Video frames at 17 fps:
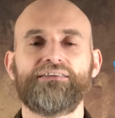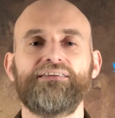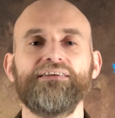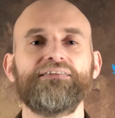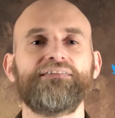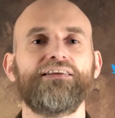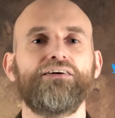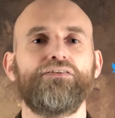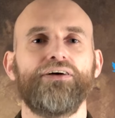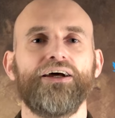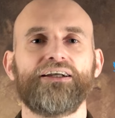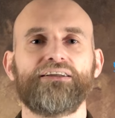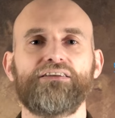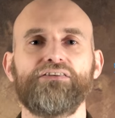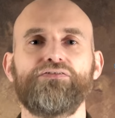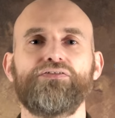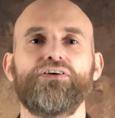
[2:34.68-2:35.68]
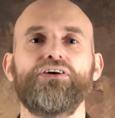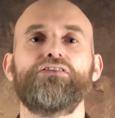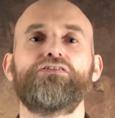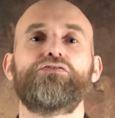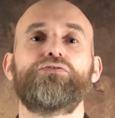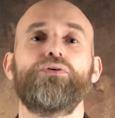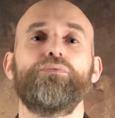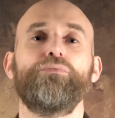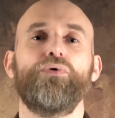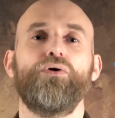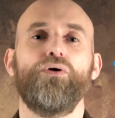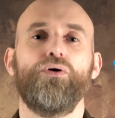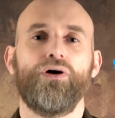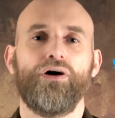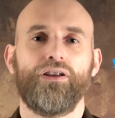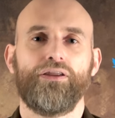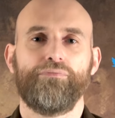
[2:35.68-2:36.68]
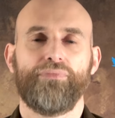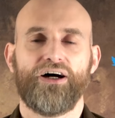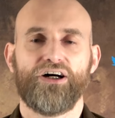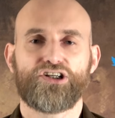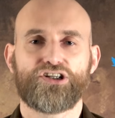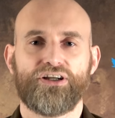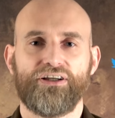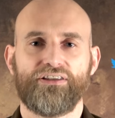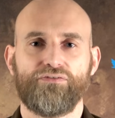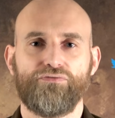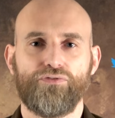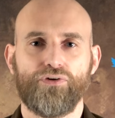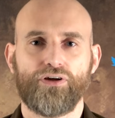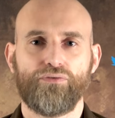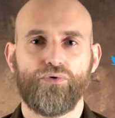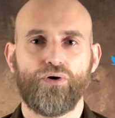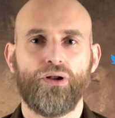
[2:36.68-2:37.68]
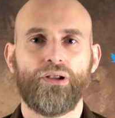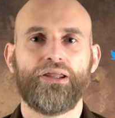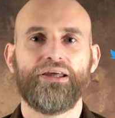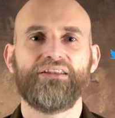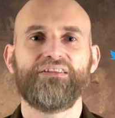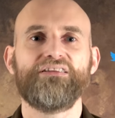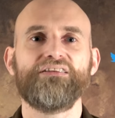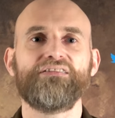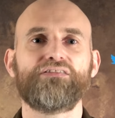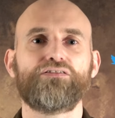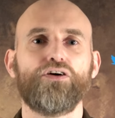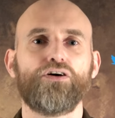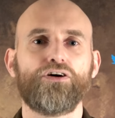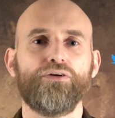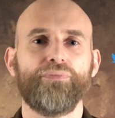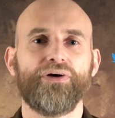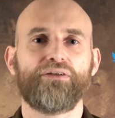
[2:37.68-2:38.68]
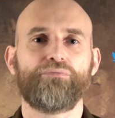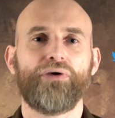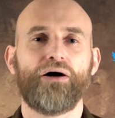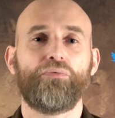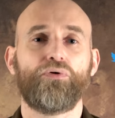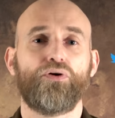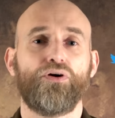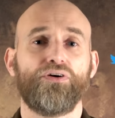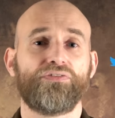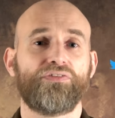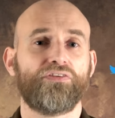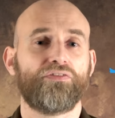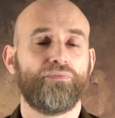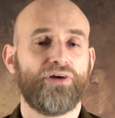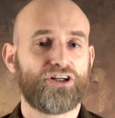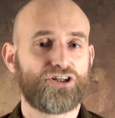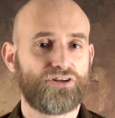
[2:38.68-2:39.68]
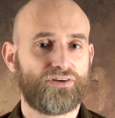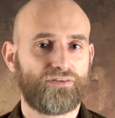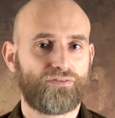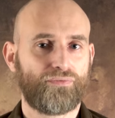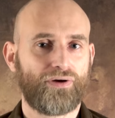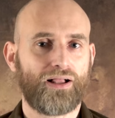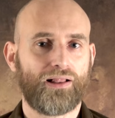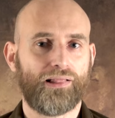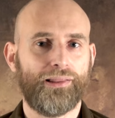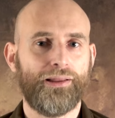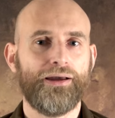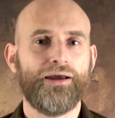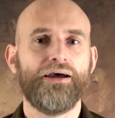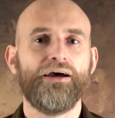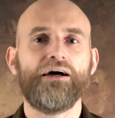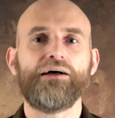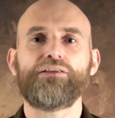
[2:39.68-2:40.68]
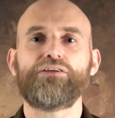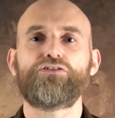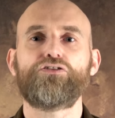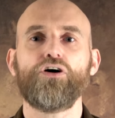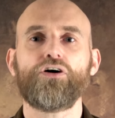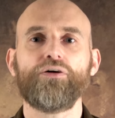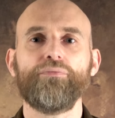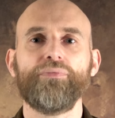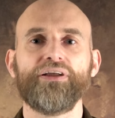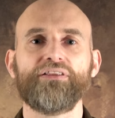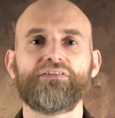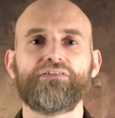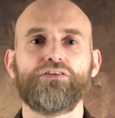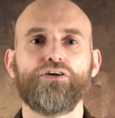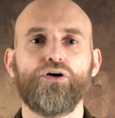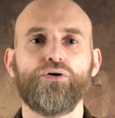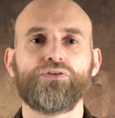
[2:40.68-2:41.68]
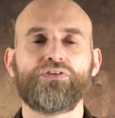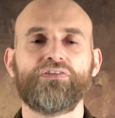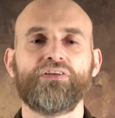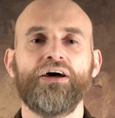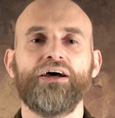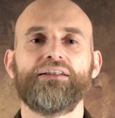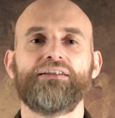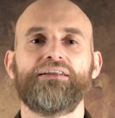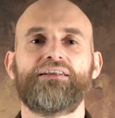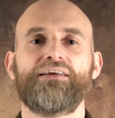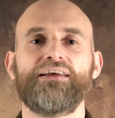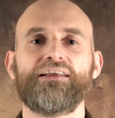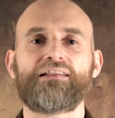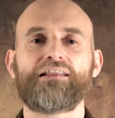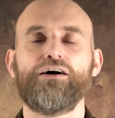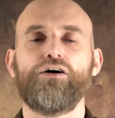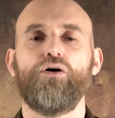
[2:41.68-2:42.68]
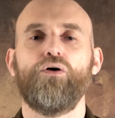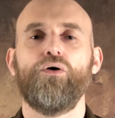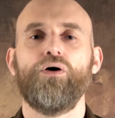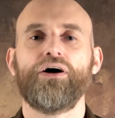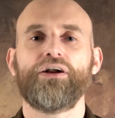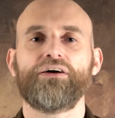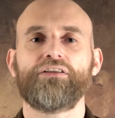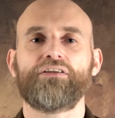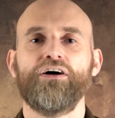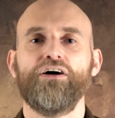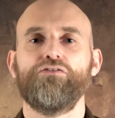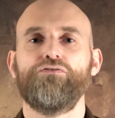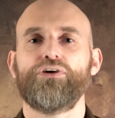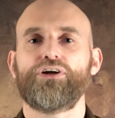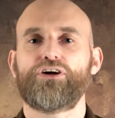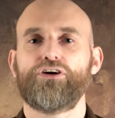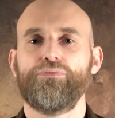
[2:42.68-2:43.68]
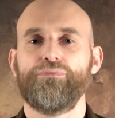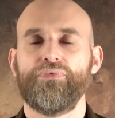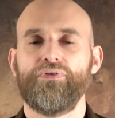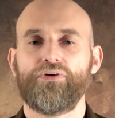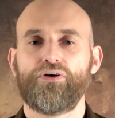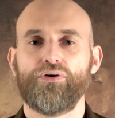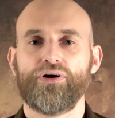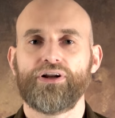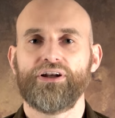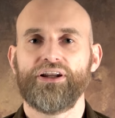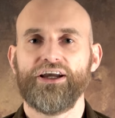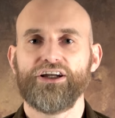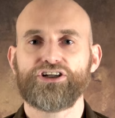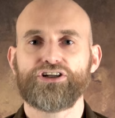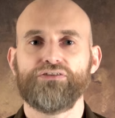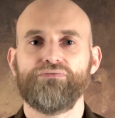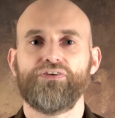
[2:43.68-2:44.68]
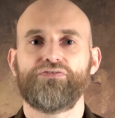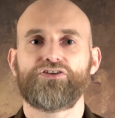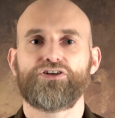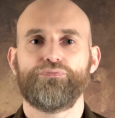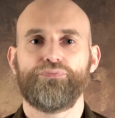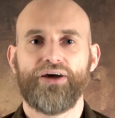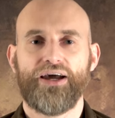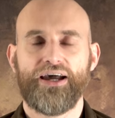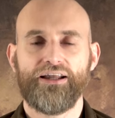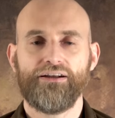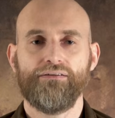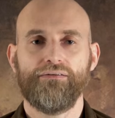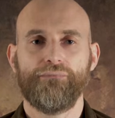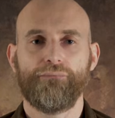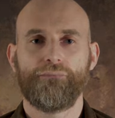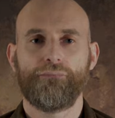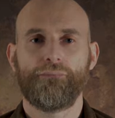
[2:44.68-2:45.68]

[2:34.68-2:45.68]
This directive is from early March 1941. In this document, Barbarossa is mentioned as well. The document notes that Hitler ordered for the coordination with Japan.